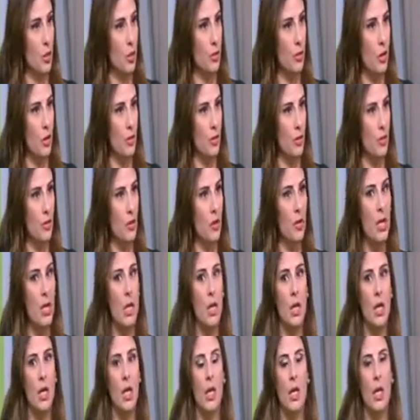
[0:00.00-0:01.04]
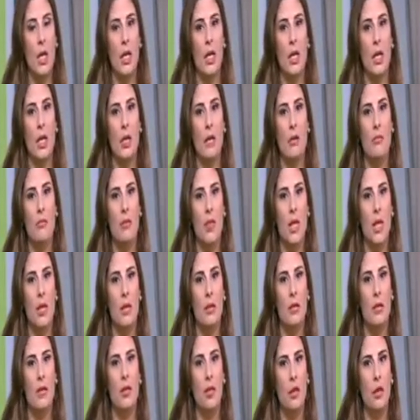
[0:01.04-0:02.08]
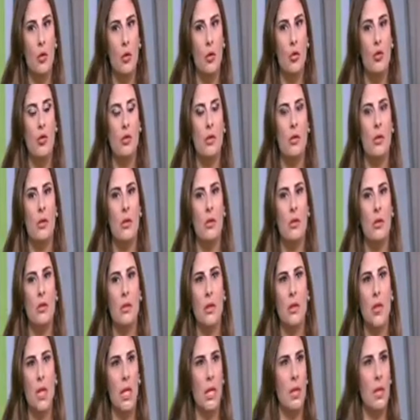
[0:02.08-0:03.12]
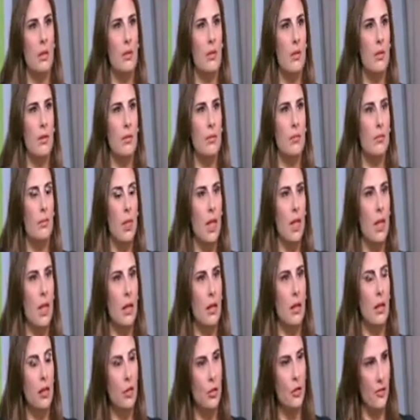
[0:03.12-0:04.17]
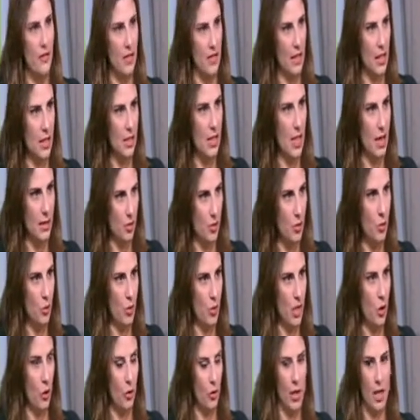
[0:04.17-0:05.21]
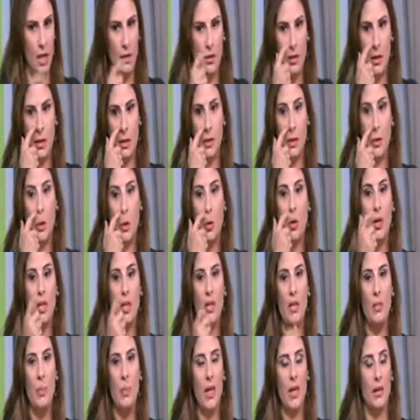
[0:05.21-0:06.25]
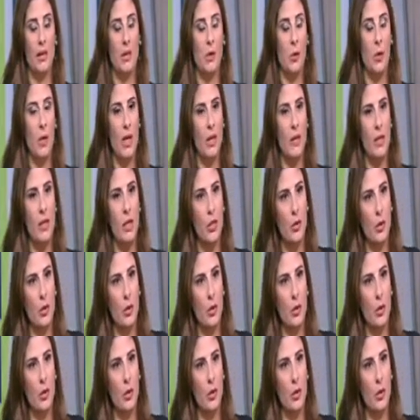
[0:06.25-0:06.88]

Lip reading: to another. The laws, a lot of things has to be oriented. So it depends whether